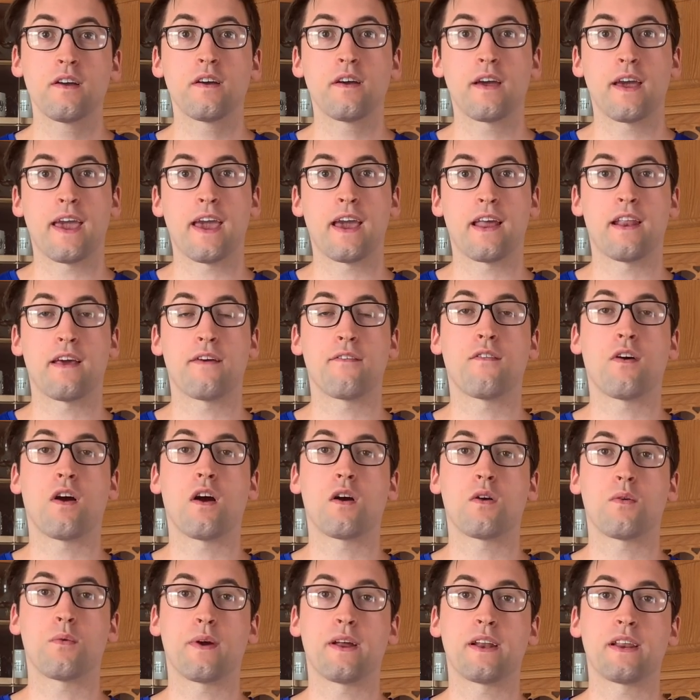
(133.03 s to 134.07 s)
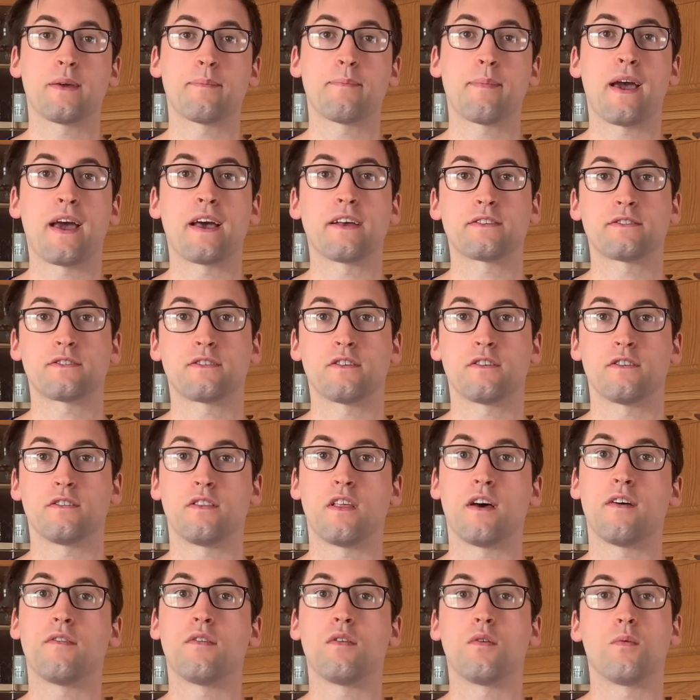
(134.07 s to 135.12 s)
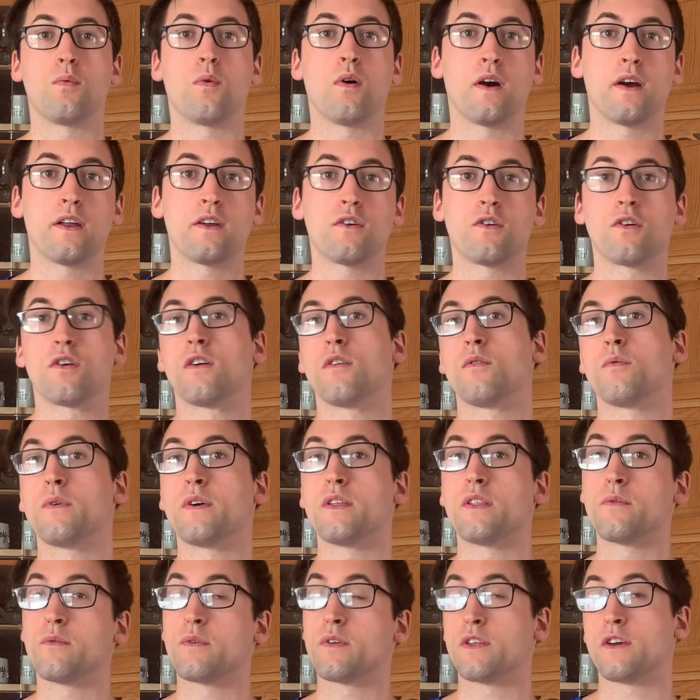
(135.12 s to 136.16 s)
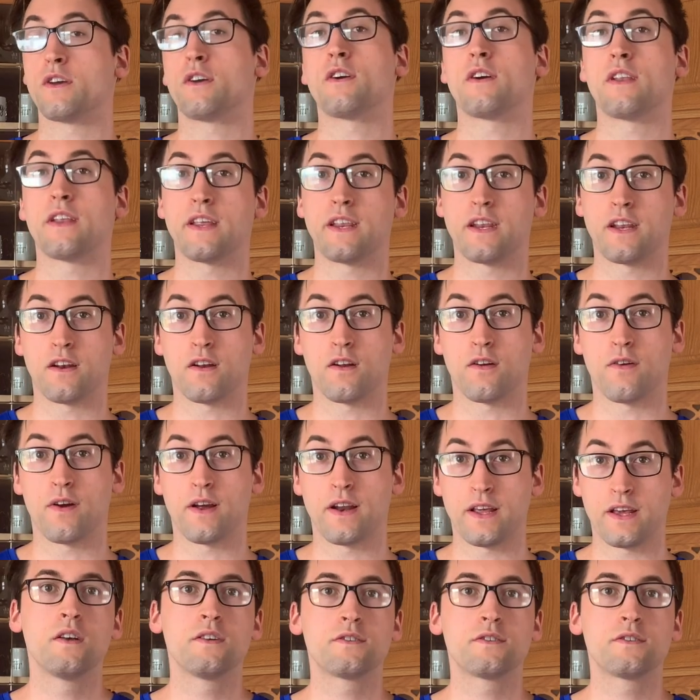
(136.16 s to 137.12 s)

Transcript: and have already mastered level 1 or are really good at it already.